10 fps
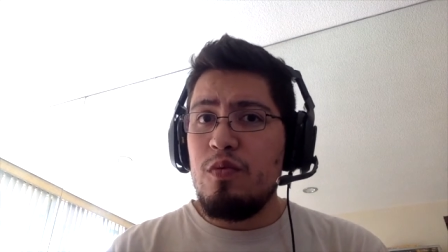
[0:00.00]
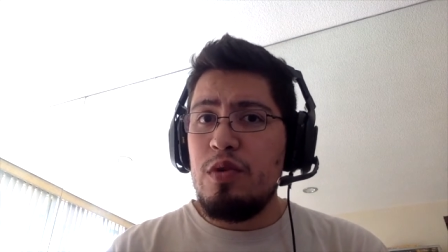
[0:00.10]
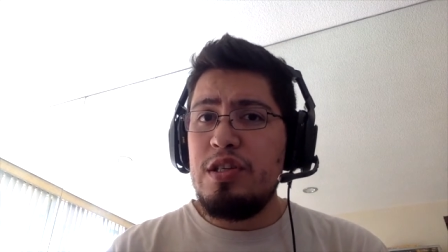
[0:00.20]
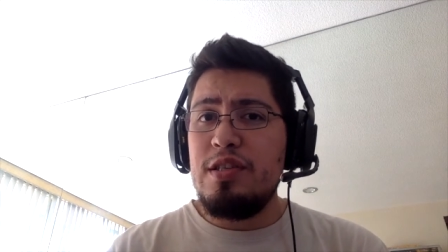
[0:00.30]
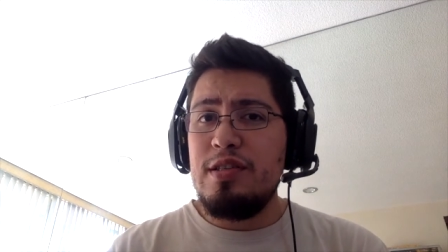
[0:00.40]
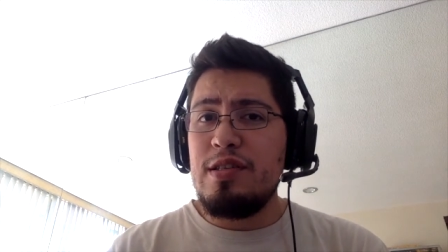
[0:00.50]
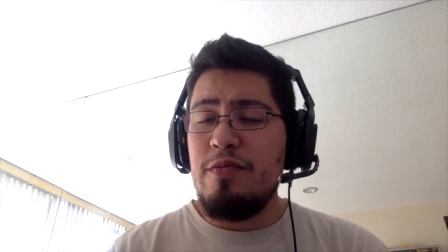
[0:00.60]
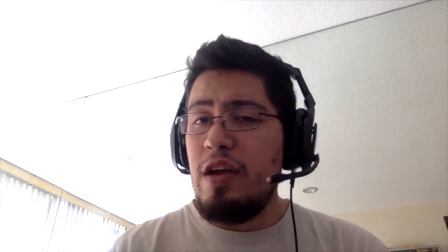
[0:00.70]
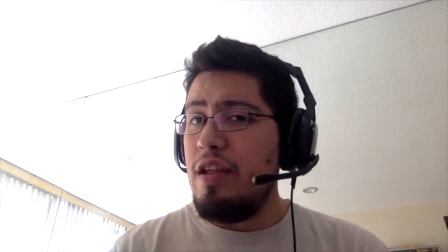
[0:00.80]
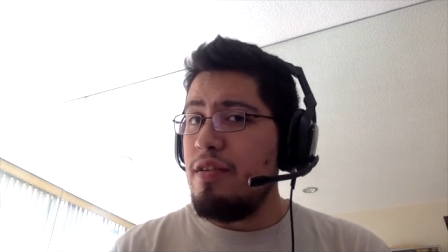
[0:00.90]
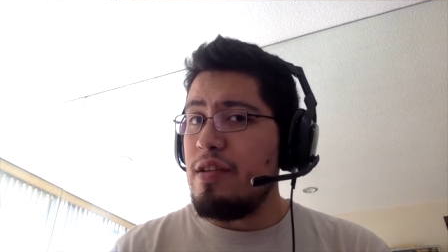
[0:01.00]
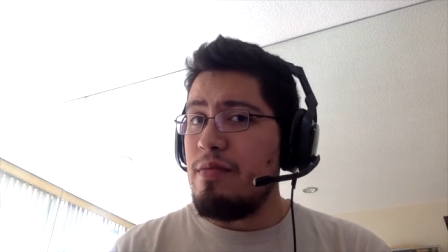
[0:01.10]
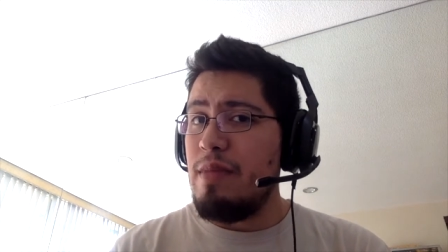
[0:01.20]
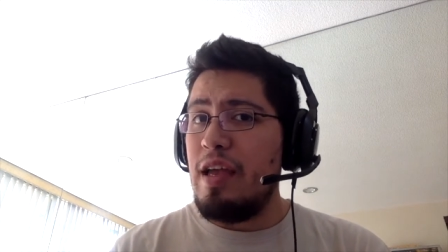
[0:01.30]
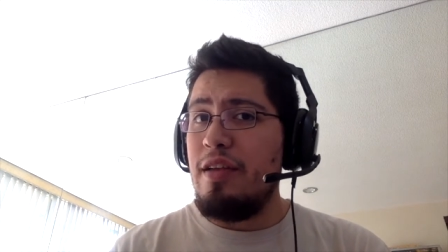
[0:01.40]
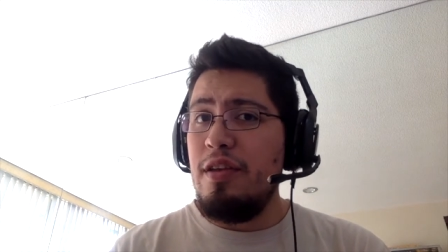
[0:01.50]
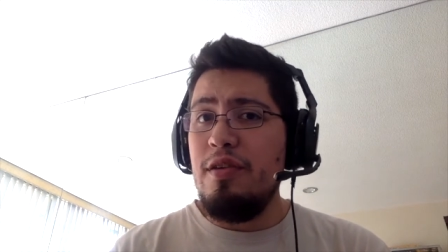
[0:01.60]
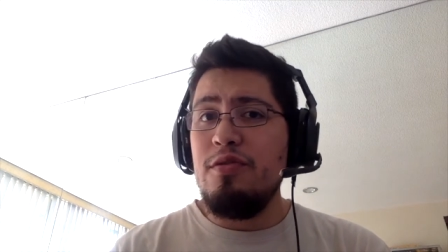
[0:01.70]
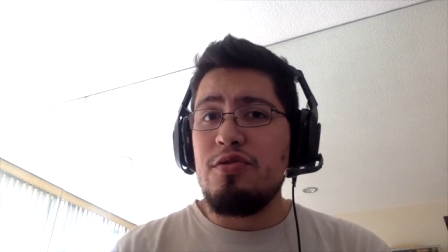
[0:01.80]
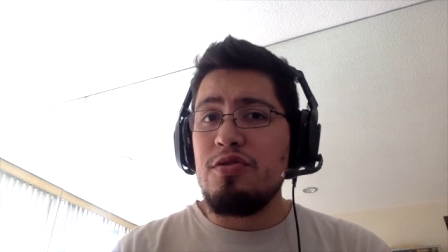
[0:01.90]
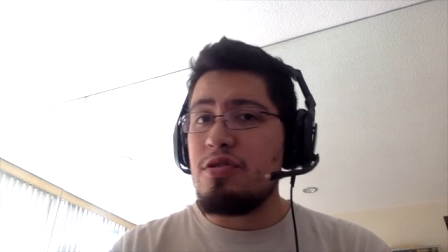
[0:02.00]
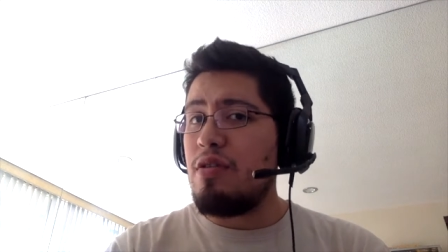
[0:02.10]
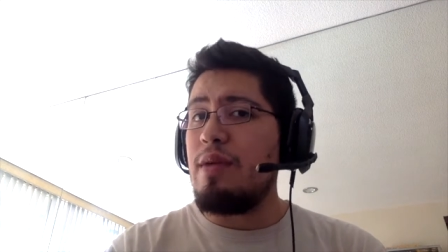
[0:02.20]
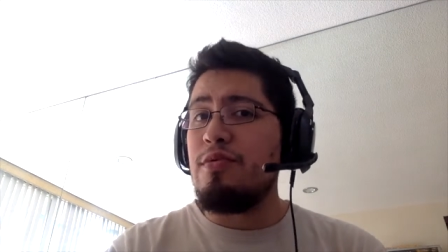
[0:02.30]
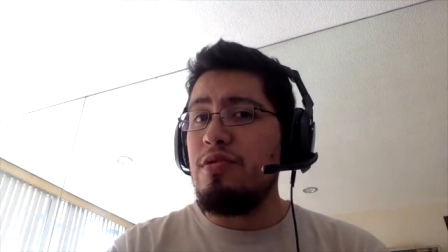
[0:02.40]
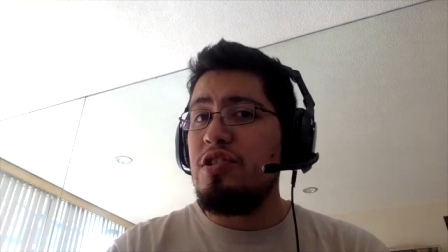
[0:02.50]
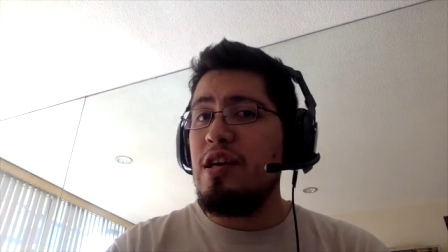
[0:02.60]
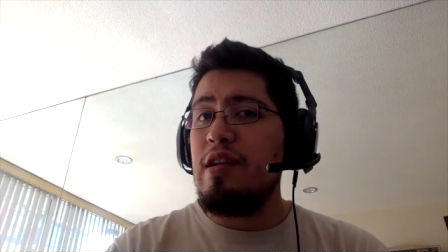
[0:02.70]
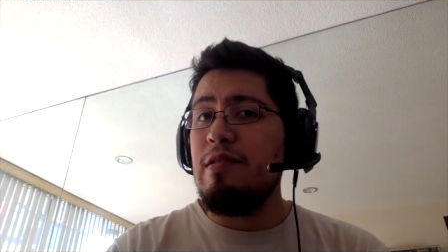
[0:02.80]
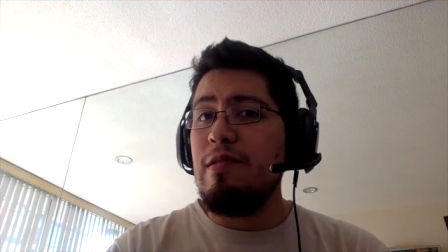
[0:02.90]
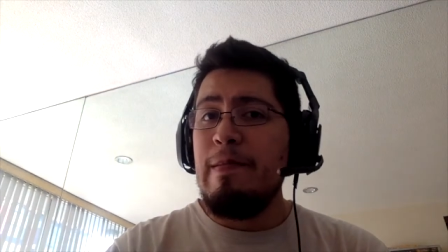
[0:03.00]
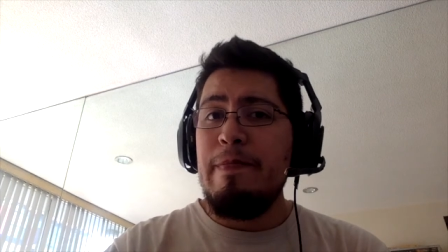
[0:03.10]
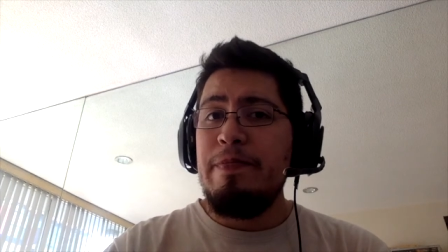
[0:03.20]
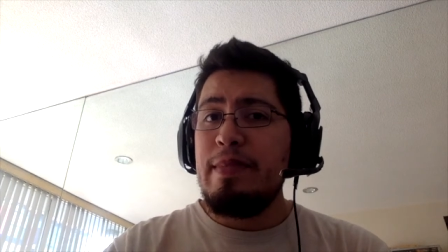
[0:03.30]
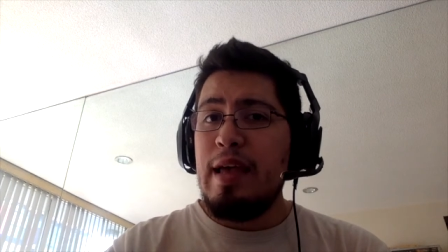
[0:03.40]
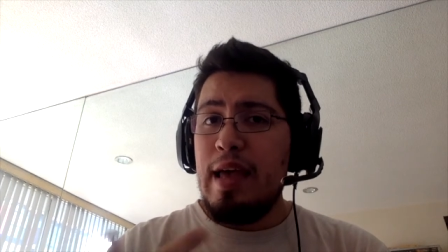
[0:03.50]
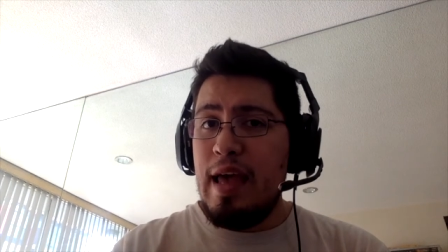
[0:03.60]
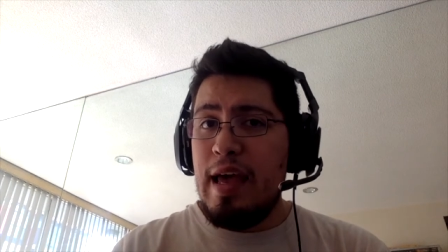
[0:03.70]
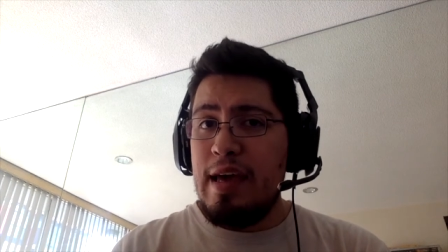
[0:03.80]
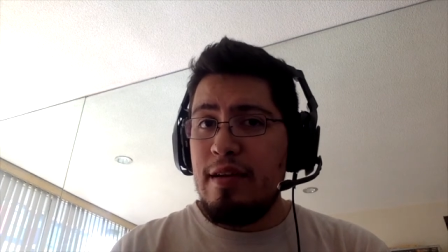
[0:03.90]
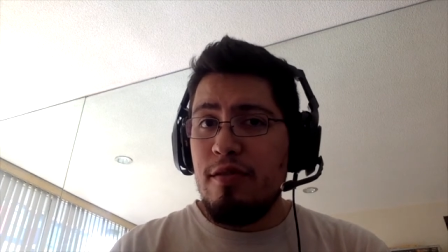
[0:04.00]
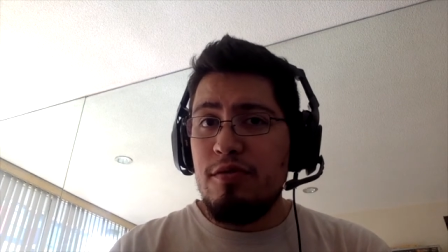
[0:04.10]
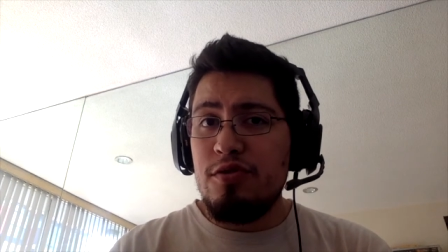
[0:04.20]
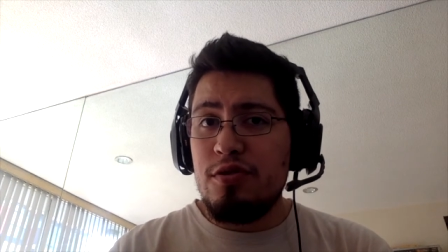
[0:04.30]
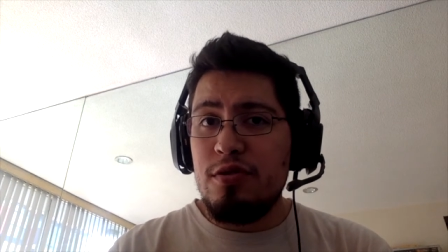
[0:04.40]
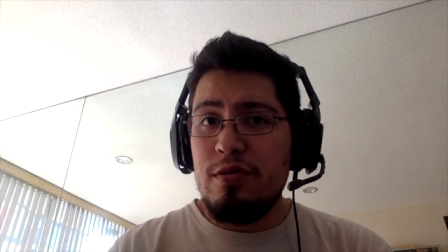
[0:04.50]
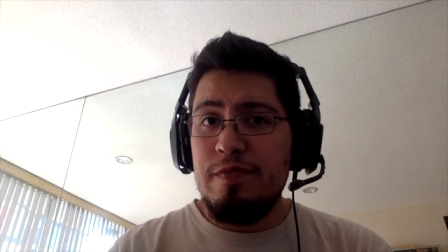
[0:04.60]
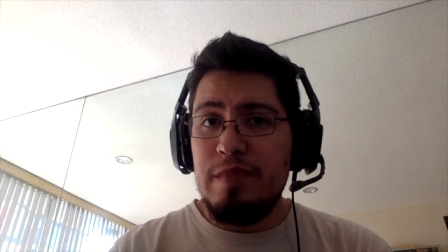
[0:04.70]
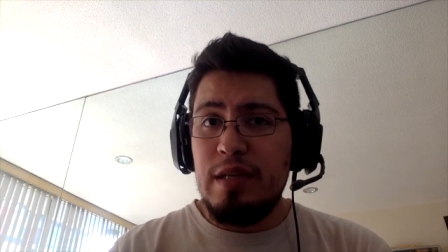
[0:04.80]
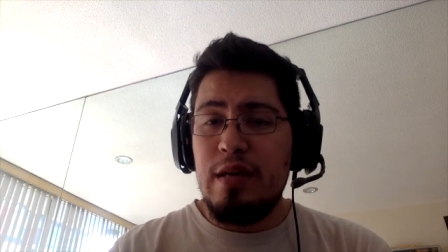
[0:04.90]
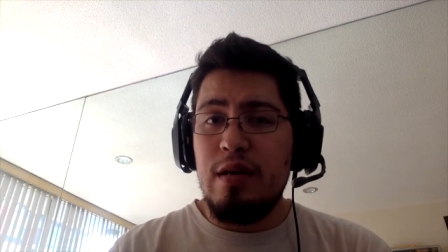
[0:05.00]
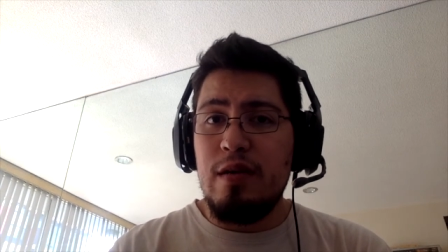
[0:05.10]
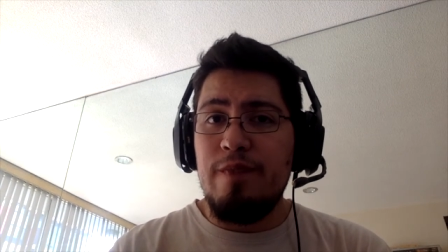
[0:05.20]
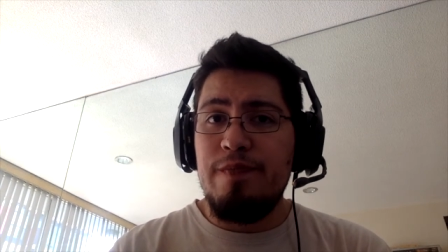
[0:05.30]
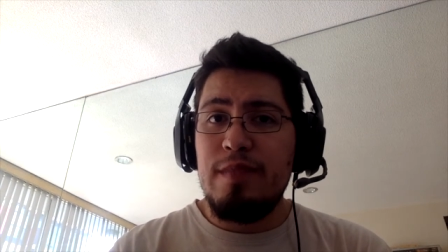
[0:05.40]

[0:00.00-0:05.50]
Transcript: which is the video that made you subscribe to the channel and also um,